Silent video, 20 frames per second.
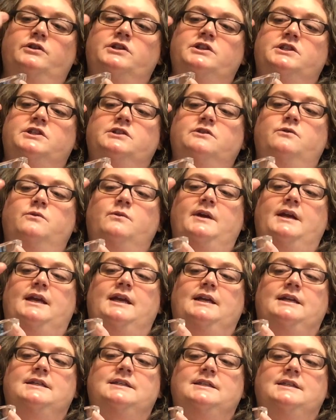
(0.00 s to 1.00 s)

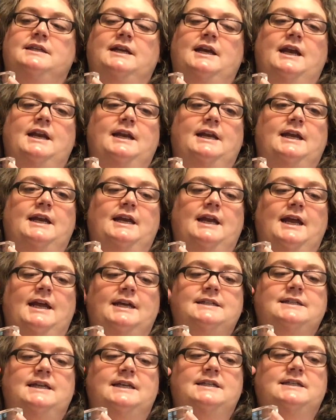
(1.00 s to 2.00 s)
squeeze to kind of get
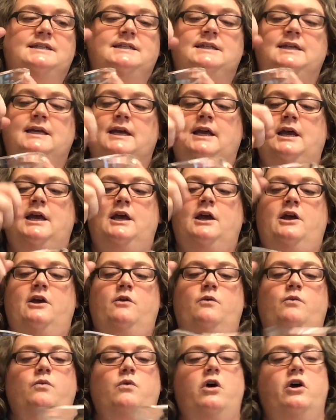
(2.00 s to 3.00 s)
excess
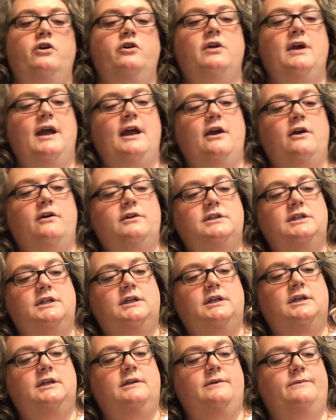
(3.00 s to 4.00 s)
water out.
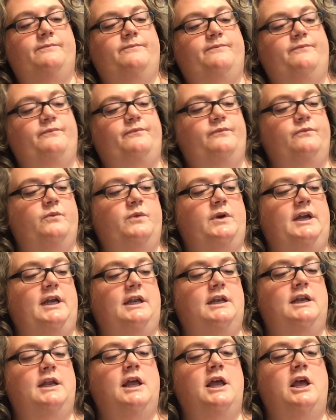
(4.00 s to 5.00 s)
We
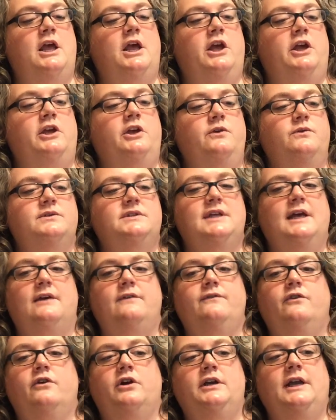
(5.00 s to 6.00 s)
can use
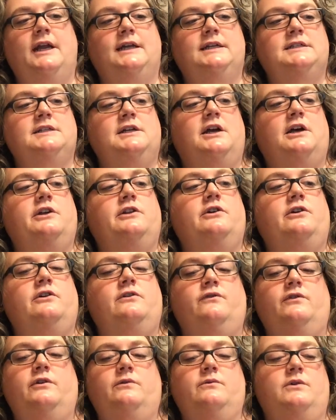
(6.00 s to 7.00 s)
that for our next
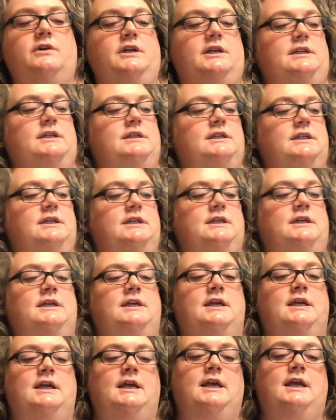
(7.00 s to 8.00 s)
color if we want.
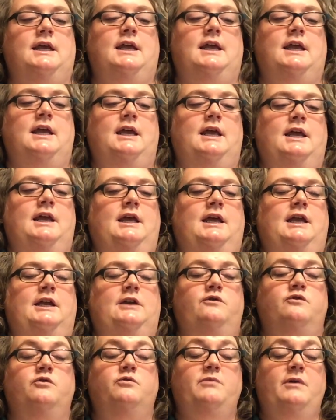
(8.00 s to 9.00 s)

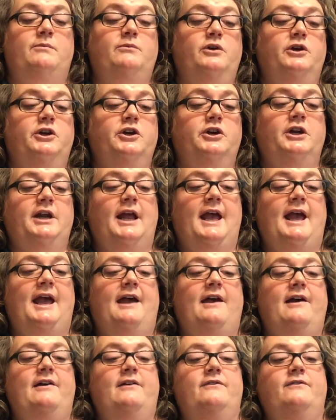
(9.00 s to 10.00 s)
You remember you're going to
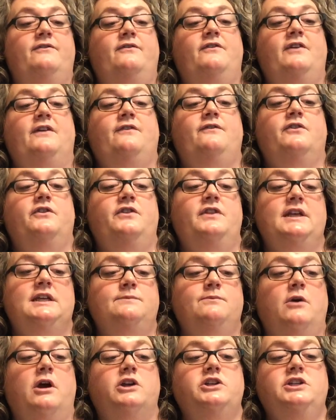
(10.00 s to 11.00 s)
have, for
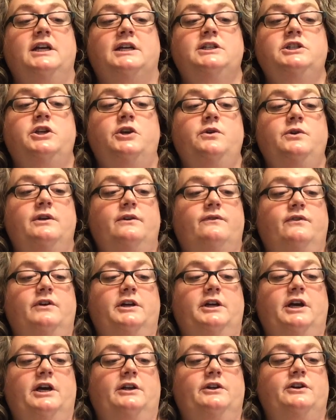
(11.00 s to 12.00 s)
this project, 2
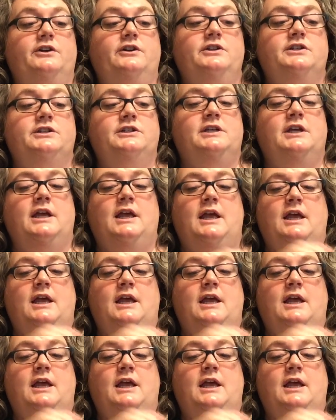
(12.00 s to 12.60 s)
different colors.